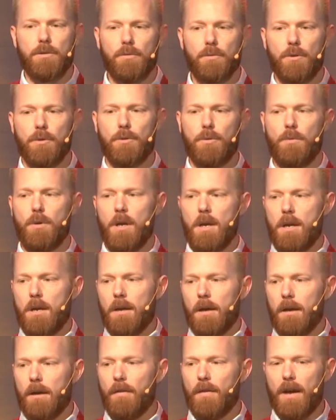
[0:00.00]
through
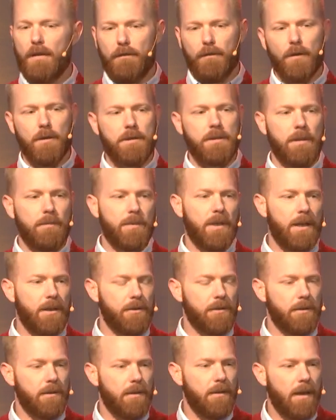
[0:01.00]
that first
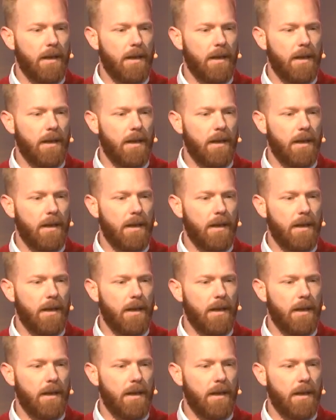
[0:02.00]
temptation